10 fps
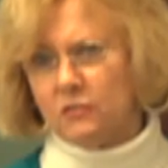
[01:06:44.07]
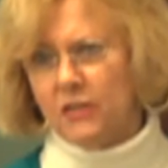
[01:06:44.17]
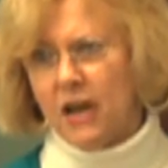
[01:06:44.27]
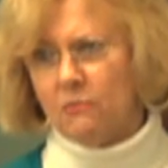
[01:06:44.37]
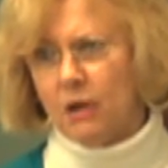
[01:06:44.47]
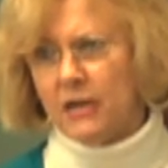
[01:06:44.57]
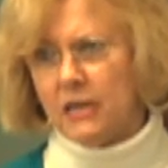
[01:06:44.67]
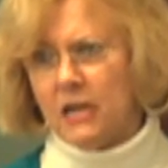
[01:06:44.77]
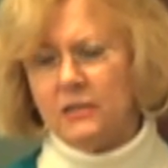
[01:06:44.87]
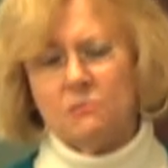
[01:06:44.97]
of that right
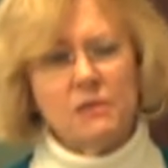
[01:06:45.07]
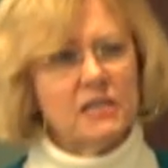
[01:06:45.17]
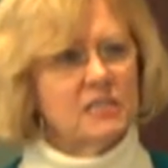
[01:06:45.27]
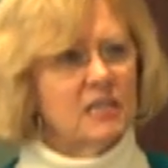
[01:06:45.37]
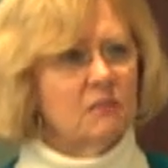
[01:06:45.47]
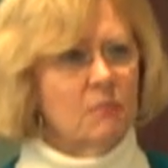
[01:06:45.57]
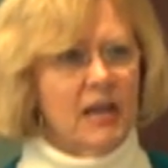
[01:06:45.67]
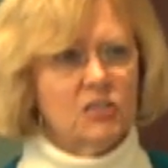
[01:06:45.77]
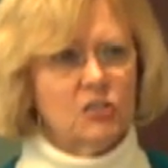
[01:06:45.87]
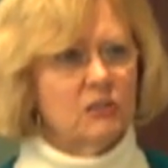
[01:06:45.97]
now. The mixing and
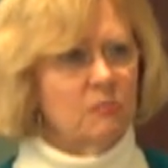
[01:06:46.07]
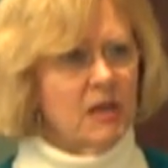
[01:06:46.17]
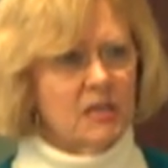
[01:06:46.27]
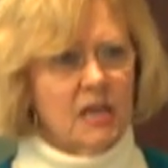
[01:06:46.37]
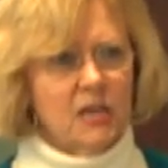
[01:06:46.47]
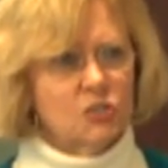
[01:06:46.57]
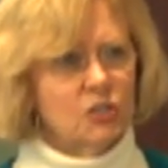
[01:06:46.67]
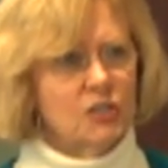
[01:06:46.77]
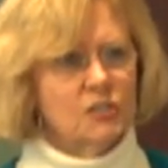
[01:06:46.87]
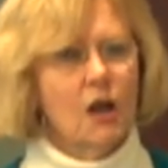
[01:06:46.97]
matching of medication
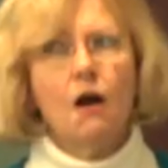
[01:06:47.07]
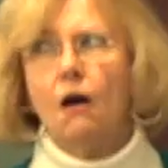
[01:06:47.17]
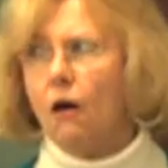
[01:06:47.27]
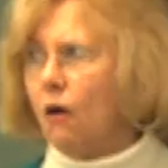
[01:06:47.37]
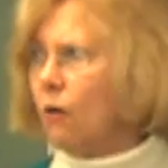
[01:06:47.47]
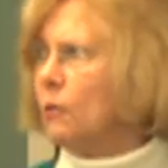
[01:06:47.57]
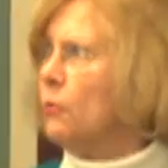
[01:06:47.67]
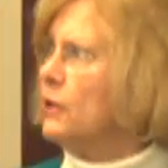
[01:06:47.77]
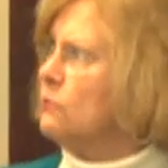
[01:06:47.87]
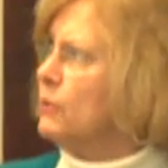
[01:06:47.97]
is horrible. It